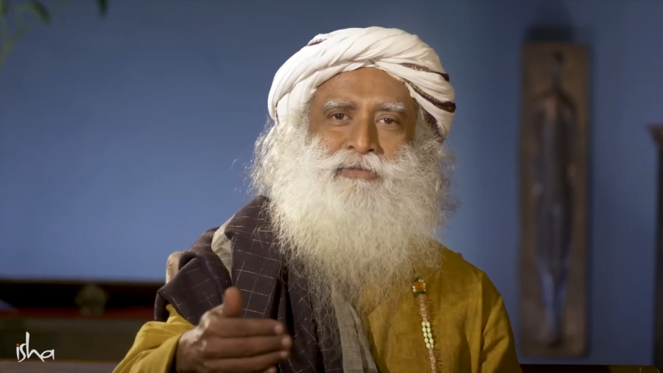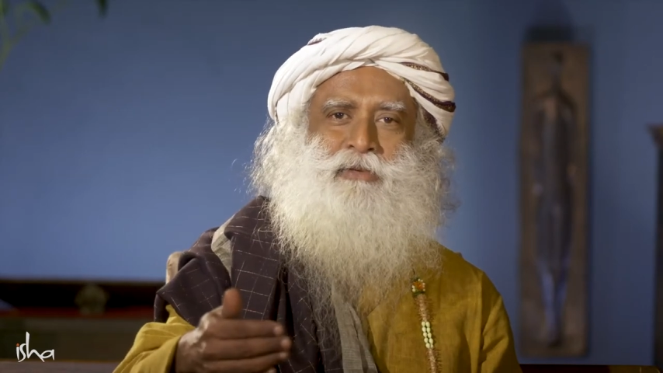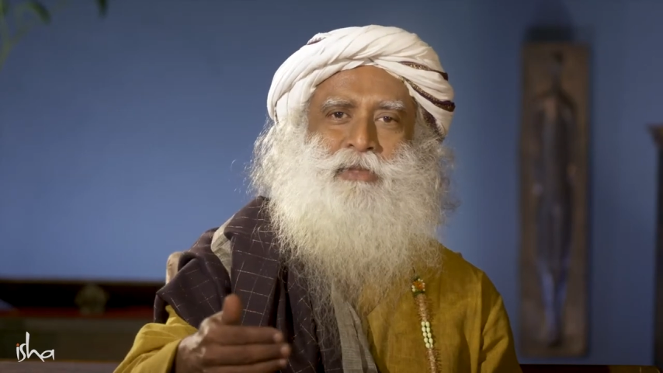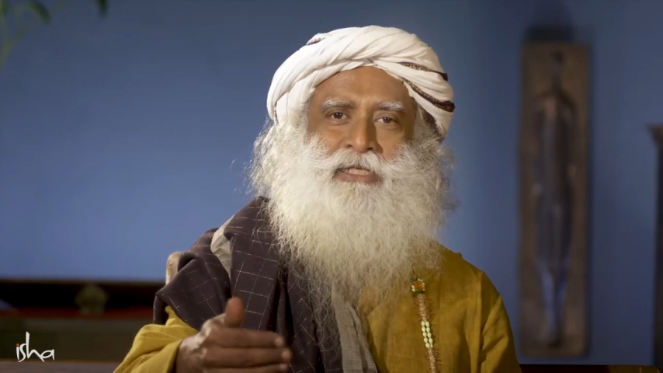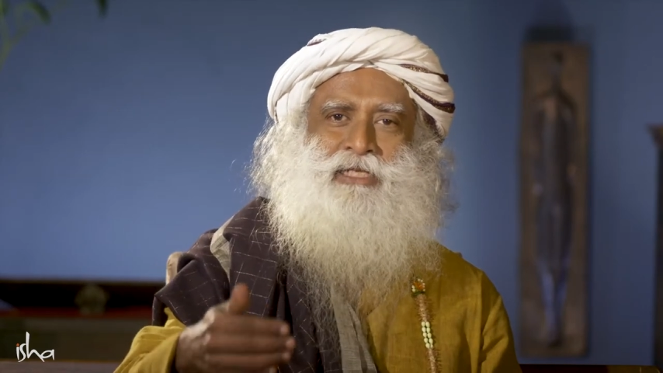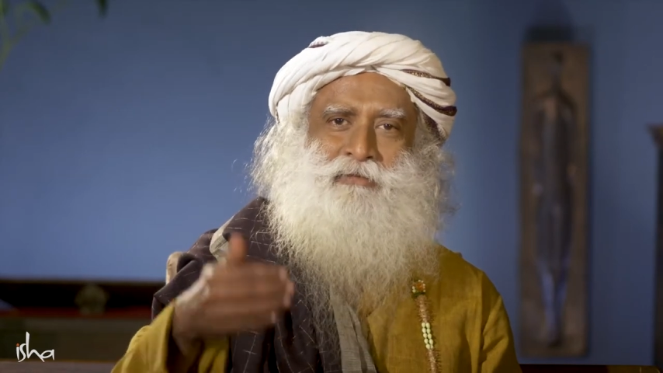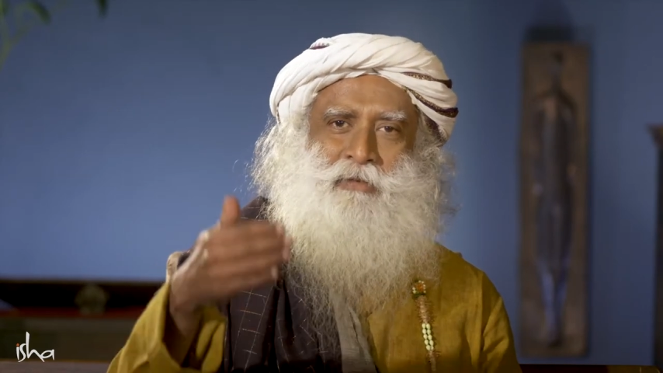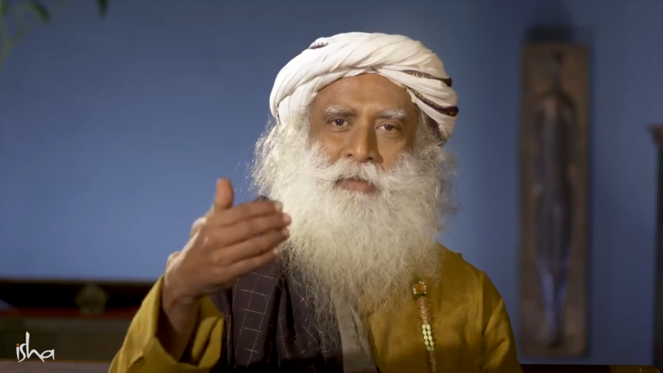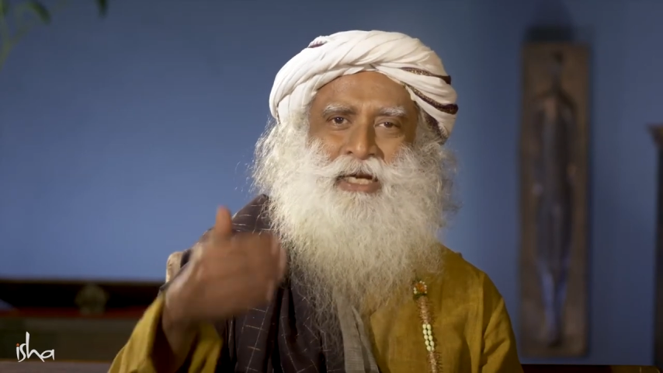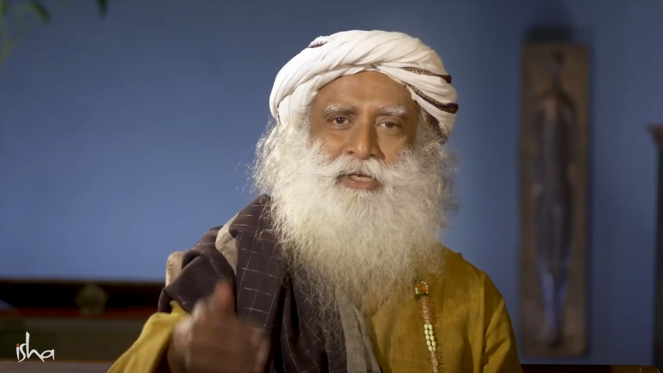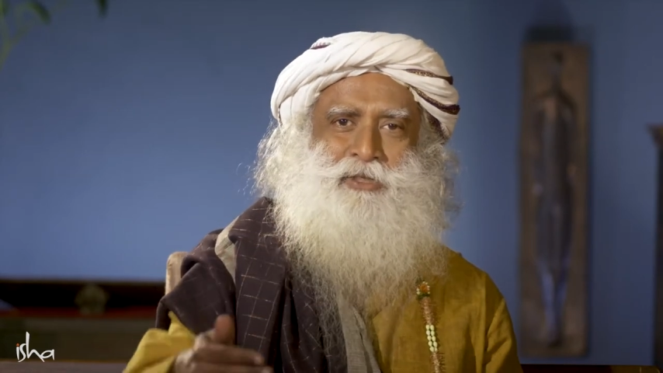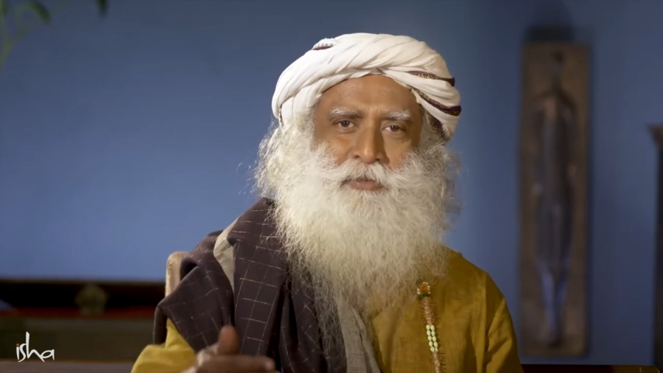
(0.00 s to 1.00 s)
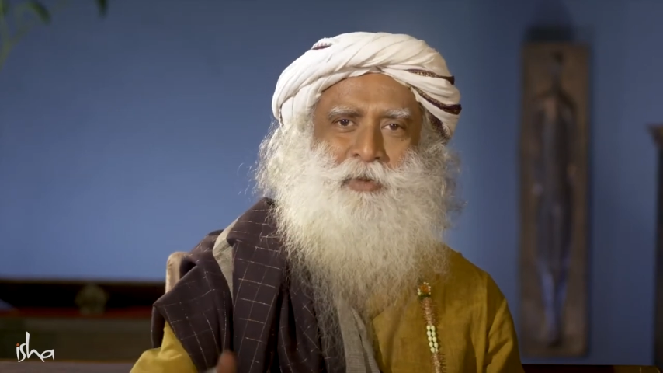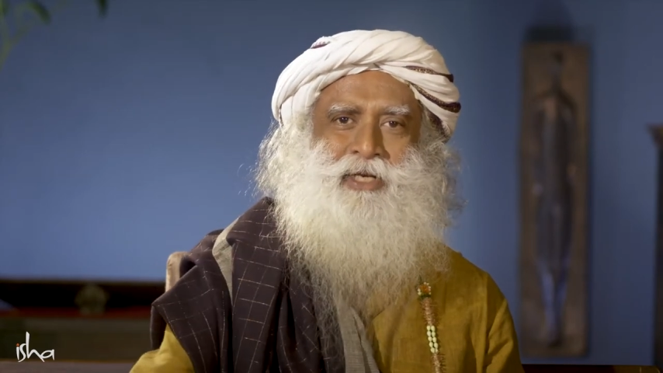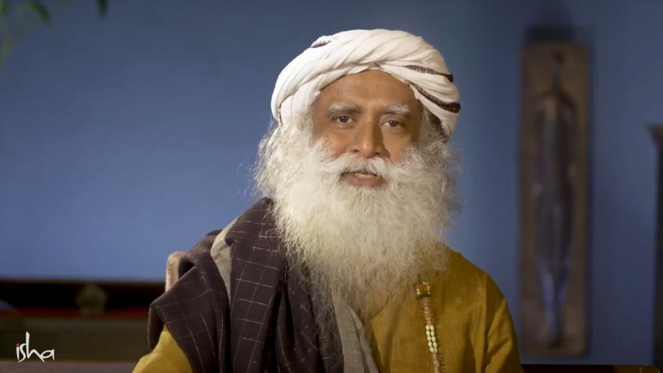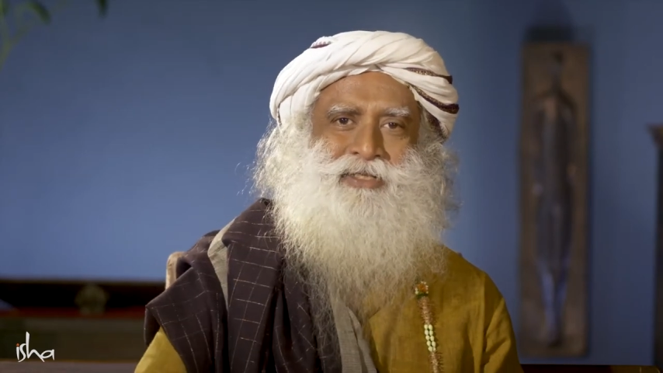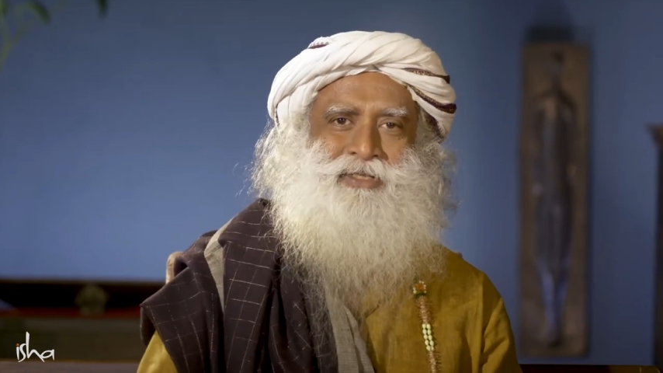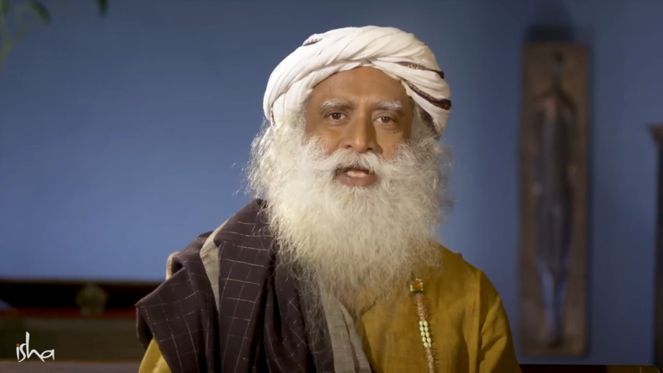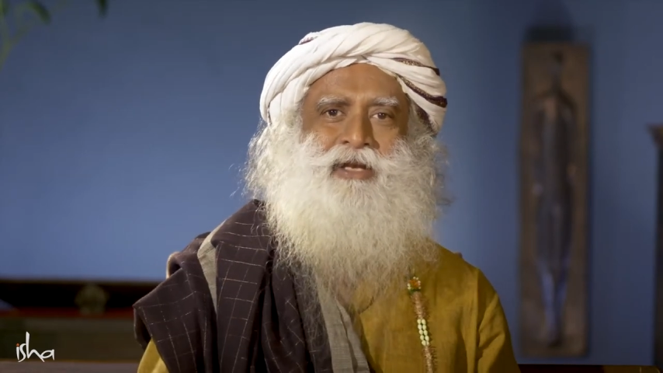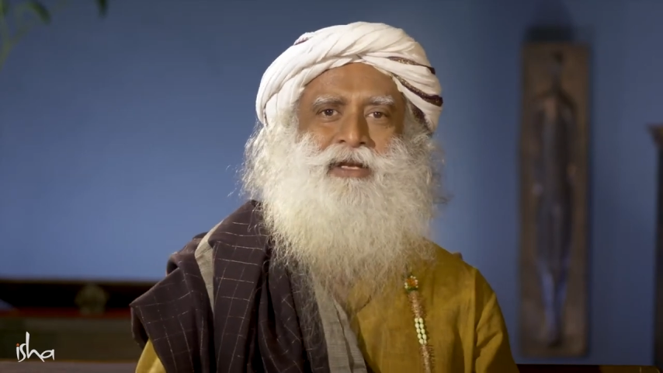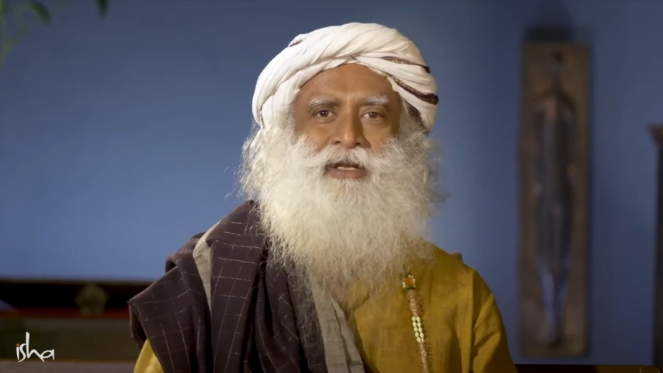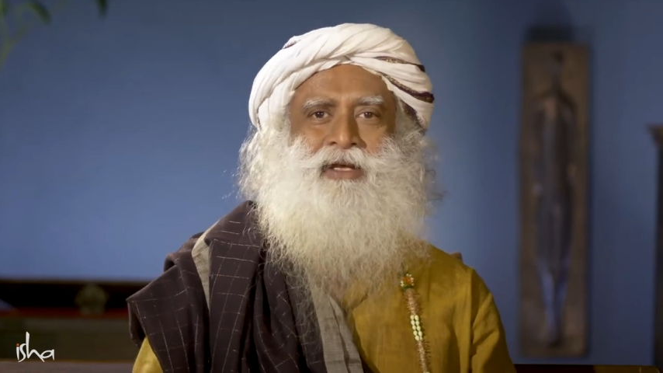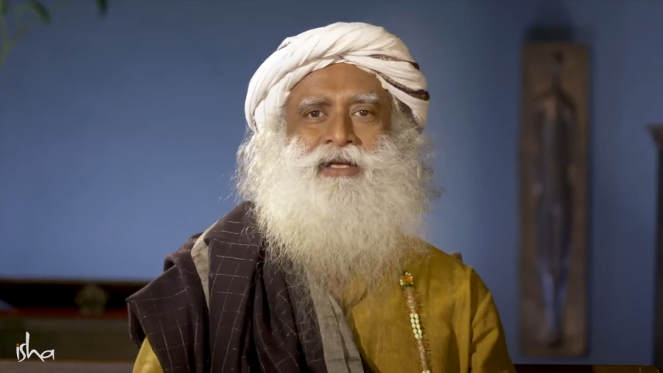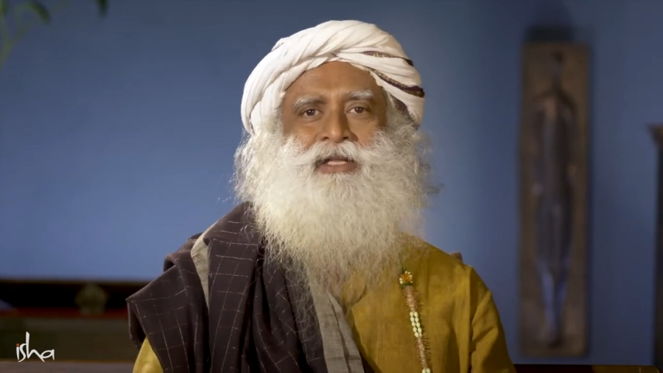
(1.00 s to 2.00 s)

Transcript: we must leave a better space than